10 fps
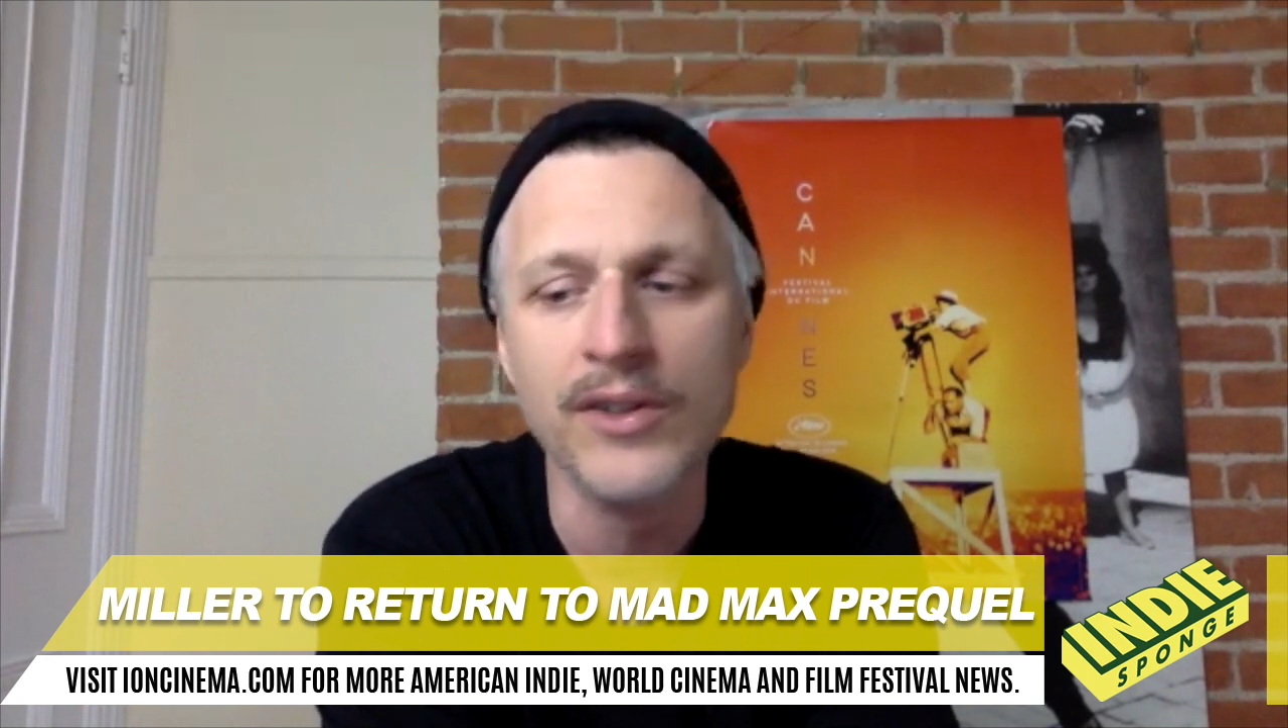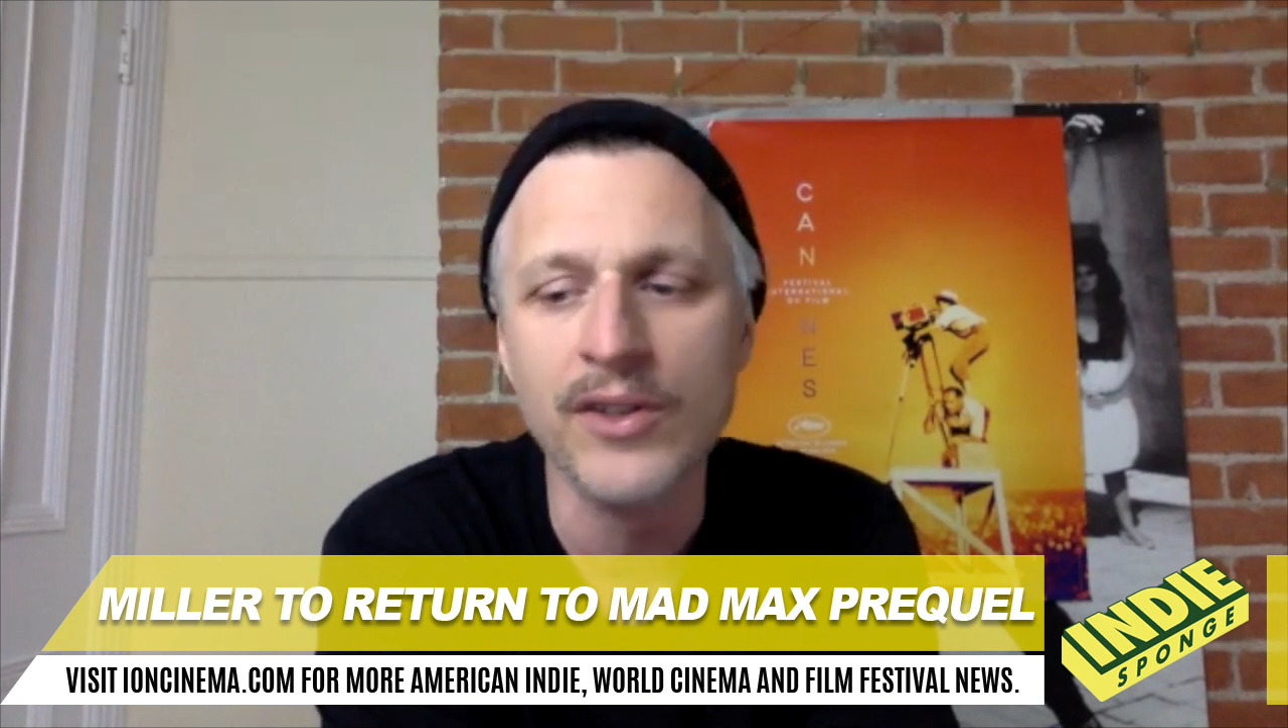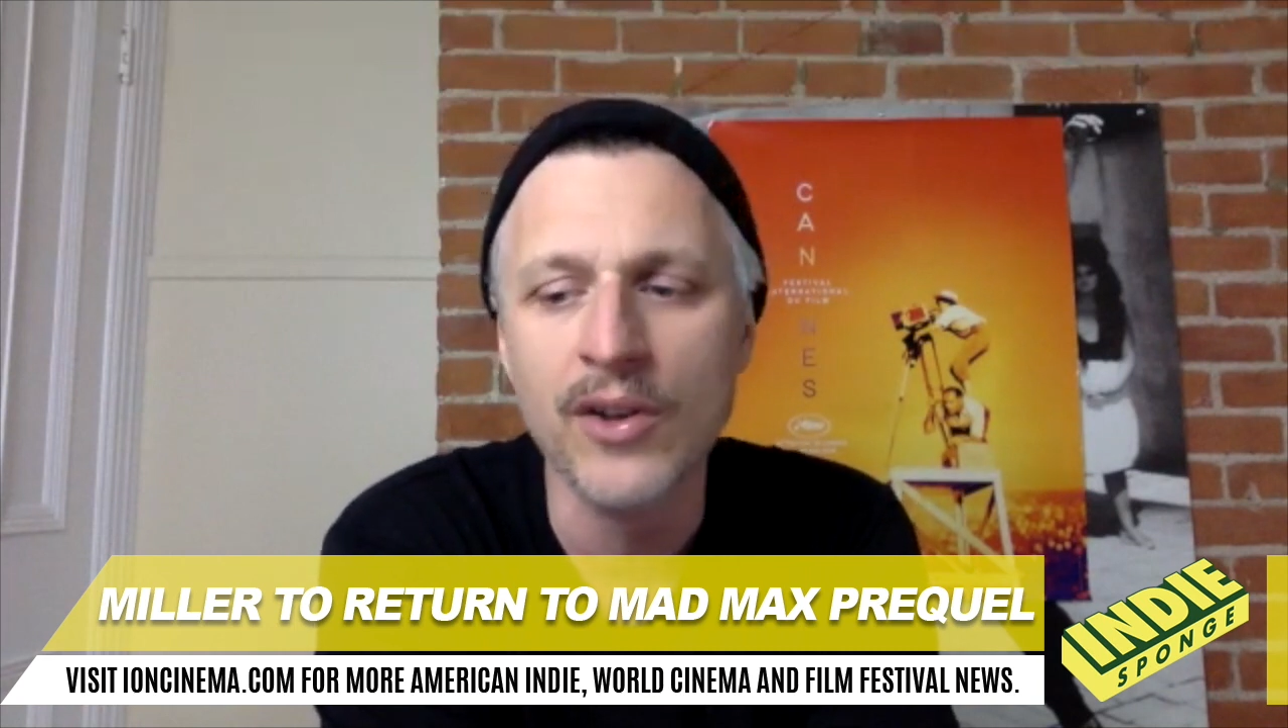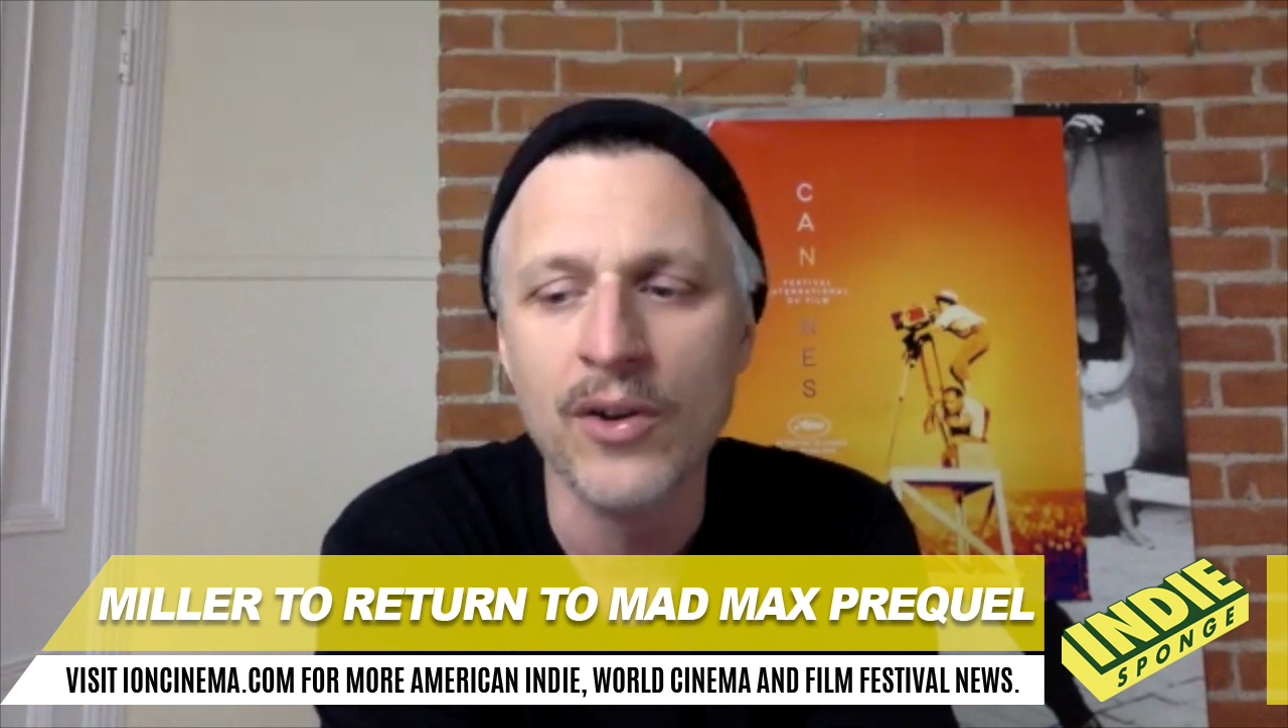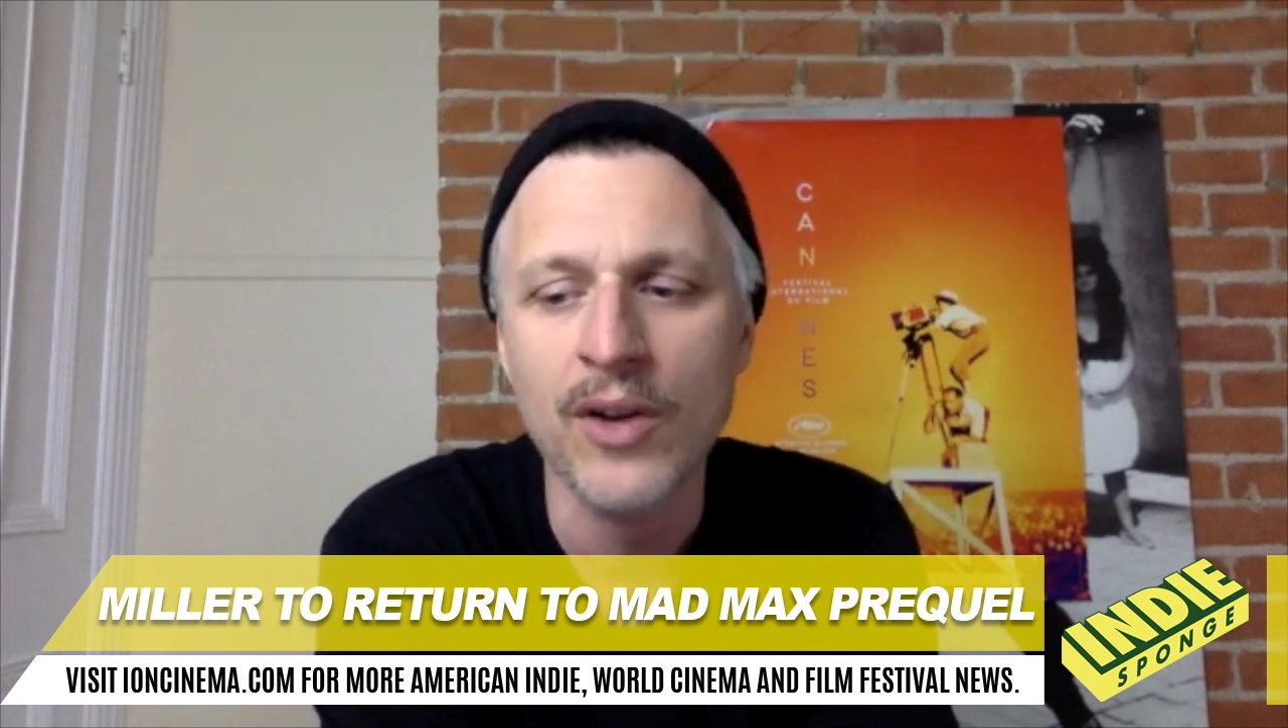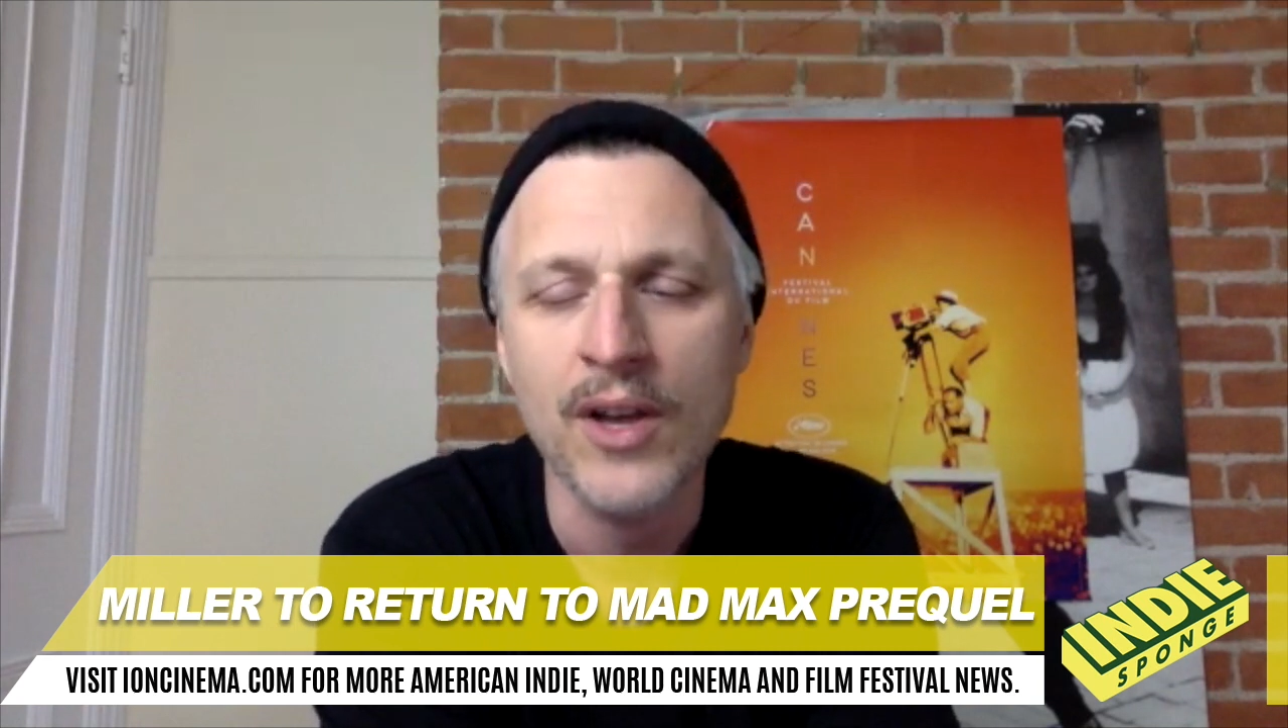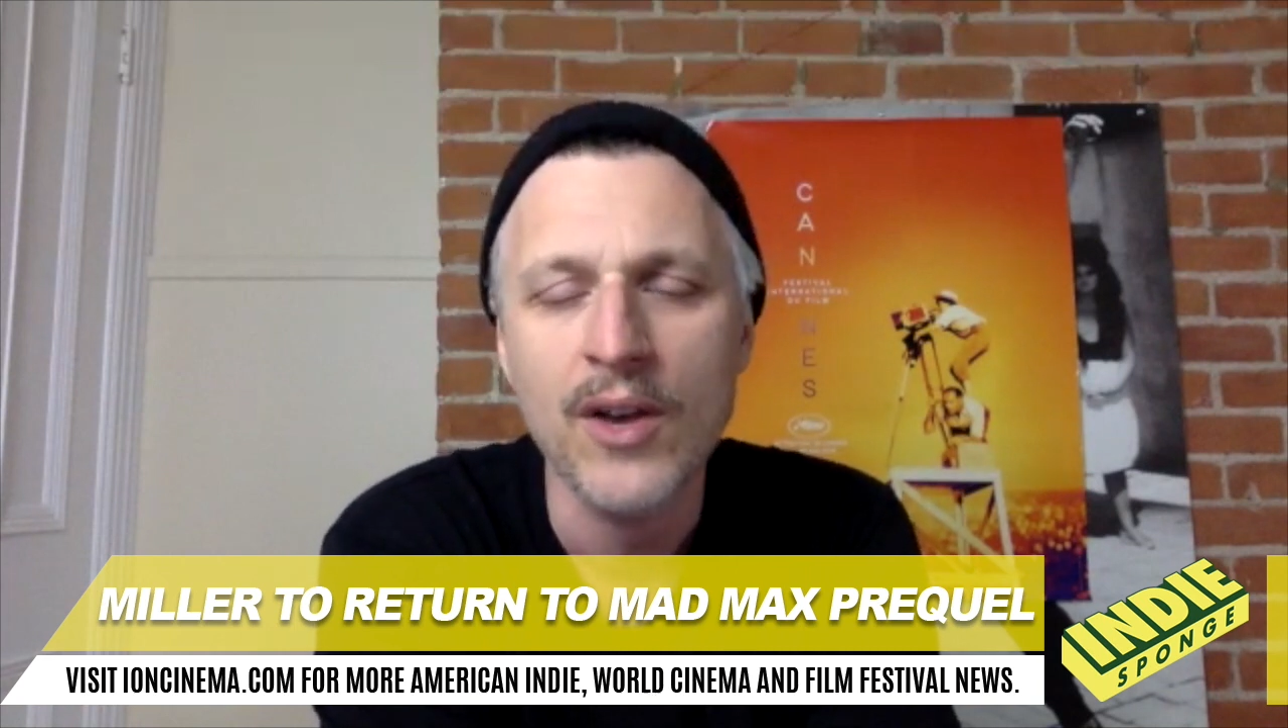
so